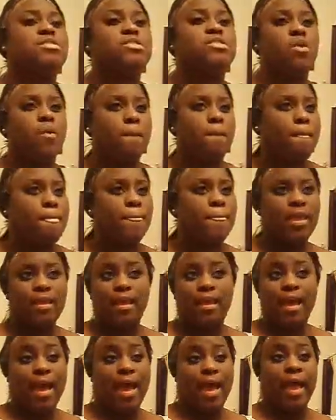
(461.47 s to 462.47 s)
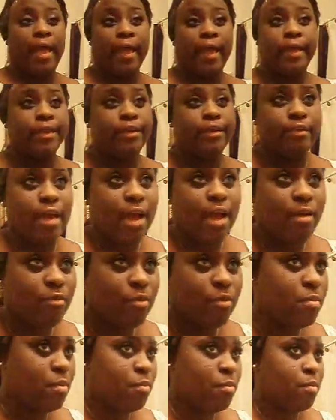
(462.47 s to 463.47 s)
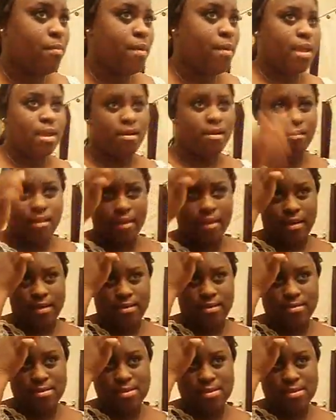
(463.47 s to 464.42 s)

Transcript: So I do not remember my hairline.